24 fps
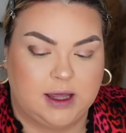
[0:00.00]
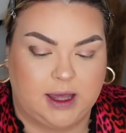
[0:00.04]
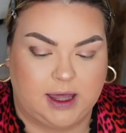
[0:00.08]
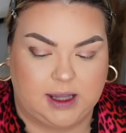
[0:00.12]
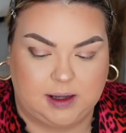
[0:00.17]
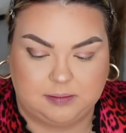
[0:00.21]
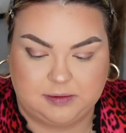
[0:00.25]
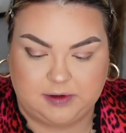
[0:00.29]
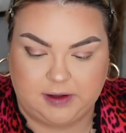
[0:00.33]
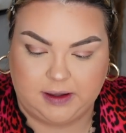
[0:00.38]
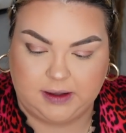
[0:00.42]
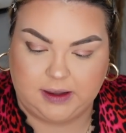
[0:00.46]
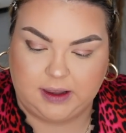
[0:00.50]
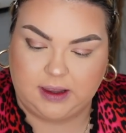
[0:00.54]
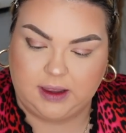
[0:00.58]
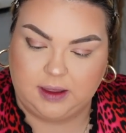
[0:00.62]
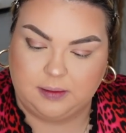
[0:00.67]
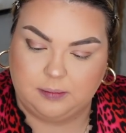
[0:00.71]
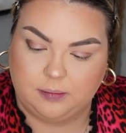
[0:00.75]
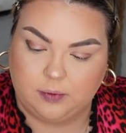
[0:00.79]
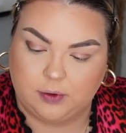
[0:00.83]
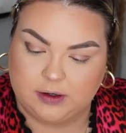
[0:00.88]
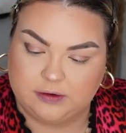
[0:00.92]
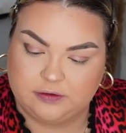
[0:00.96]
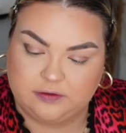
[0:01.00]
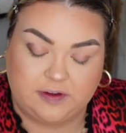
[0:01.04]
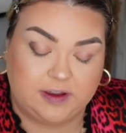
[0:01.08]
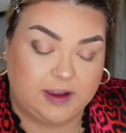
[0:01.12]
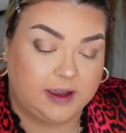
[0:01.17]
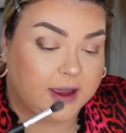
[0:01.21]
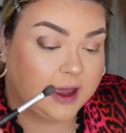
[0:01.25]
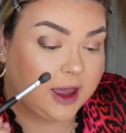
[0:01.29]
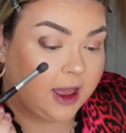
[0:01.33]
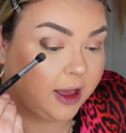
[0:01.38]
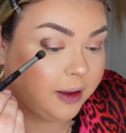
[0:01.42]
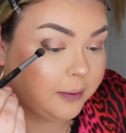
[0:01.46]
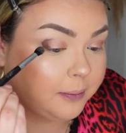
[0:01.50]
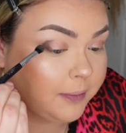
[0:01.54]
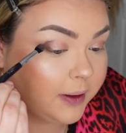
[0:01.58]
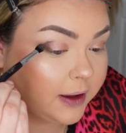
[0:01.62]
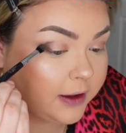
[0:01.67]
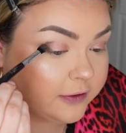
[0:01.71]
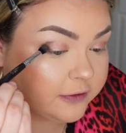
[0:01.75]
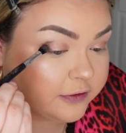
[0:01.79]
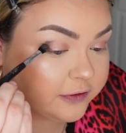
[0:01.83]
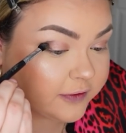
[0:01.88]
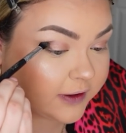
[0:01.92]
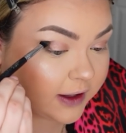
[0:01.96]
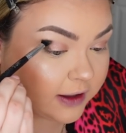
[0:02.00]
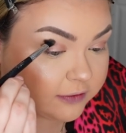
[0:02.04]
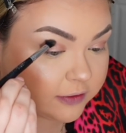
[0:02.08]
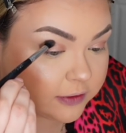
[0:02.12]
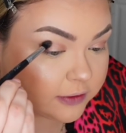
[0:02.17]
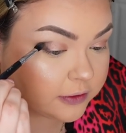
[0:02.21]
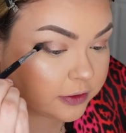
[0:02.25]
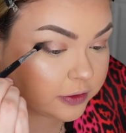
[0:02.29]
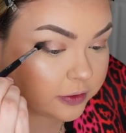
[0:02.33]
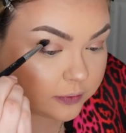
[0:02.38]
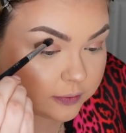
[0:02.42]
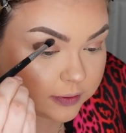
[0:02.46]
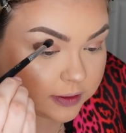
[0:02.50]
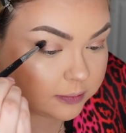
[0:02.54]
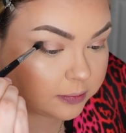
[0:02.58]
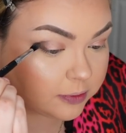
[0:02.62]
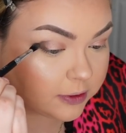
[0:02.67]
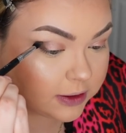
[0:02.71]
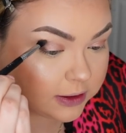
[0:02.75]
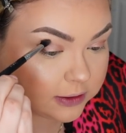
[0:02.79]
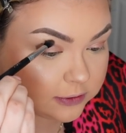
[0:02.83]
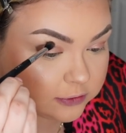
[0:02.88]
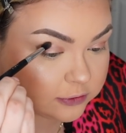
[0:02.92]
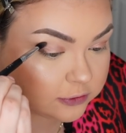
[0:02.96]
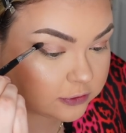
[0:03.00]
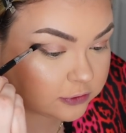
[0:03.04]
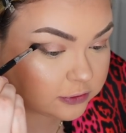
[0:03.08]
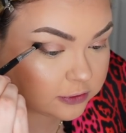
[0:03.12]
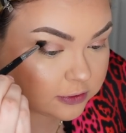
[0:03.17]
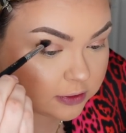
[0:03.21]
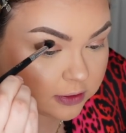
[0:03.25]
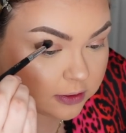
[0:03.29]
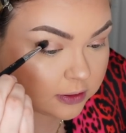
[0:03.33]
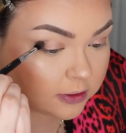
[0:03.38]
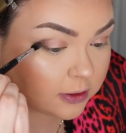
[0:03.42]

I'm taking a Morphe M503 brush